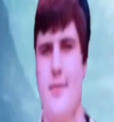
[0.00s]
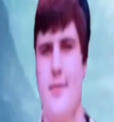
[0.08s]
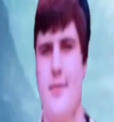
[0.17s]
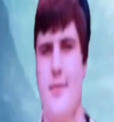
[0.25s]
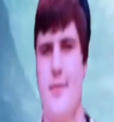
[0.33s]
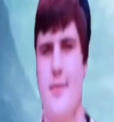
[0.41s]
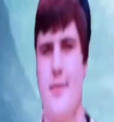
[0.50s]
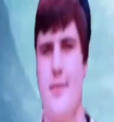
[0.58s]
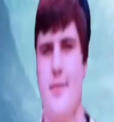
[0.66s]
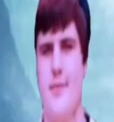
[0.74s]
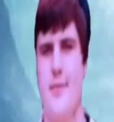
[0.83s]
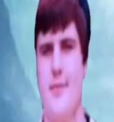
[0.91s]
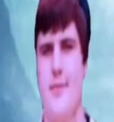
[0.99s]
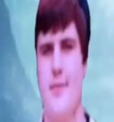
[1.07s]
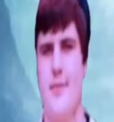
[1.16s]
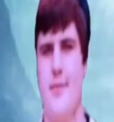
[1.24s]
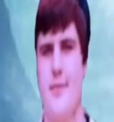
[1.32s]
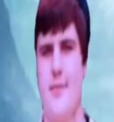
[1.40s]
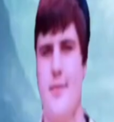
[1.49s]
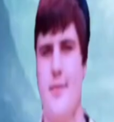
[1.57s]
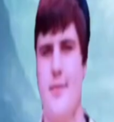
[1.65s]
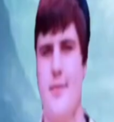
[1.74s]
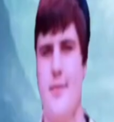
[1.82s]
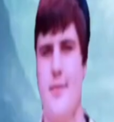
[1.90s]

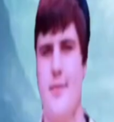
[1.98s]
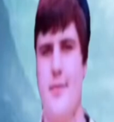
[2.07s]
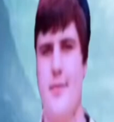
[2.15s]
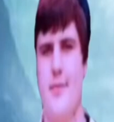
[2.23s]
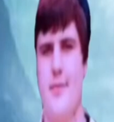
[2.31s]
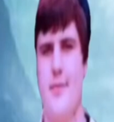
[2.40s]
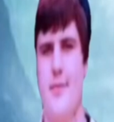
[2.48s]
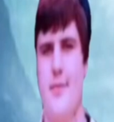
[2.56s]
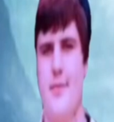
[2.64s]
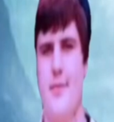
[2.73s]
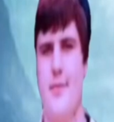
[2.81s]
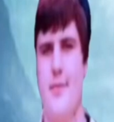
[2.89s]
(silent)